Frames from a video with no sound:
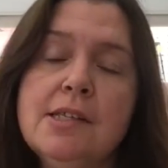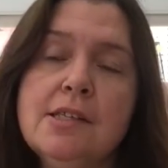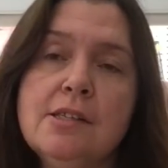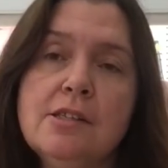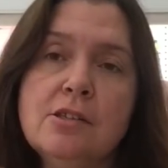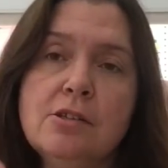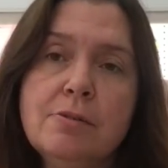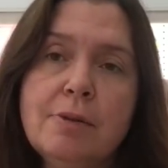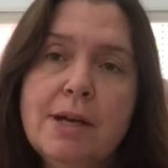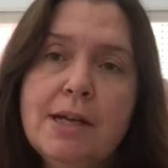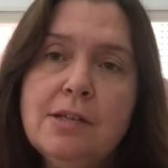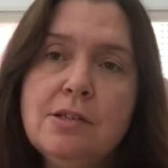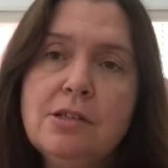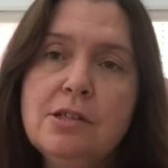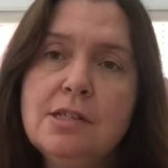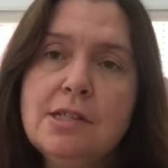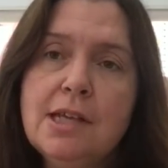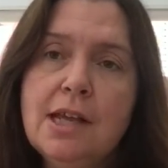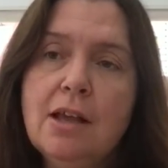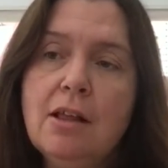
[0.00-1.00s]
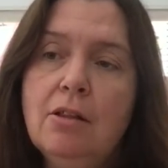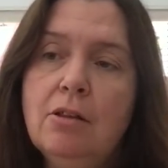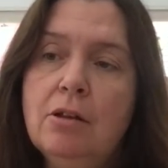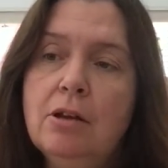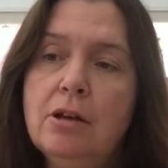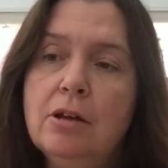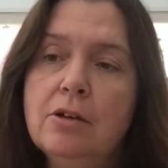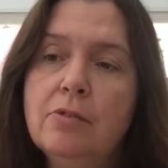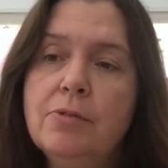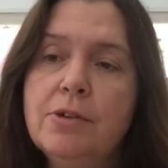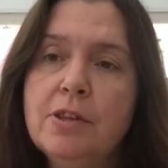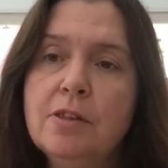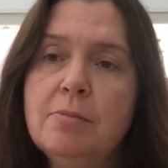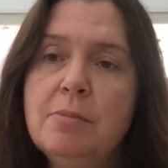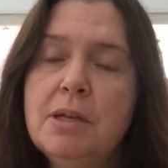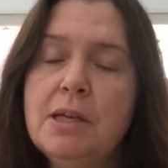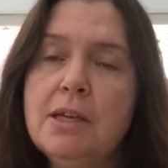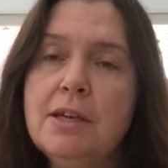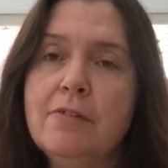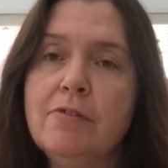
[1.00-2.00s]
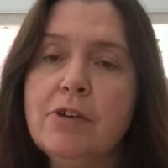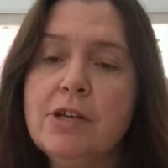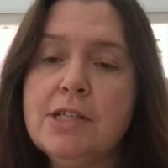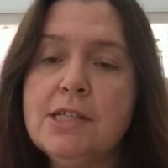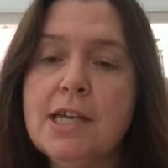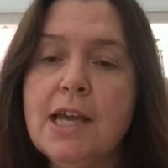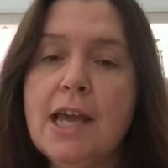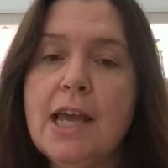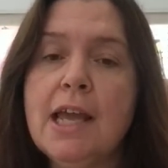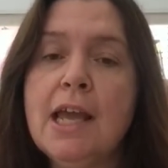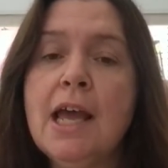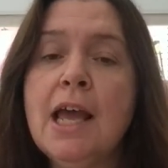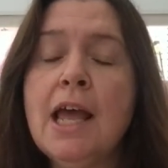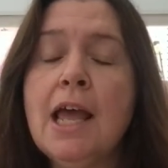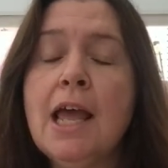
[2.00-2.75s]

This is great to take along with me every day.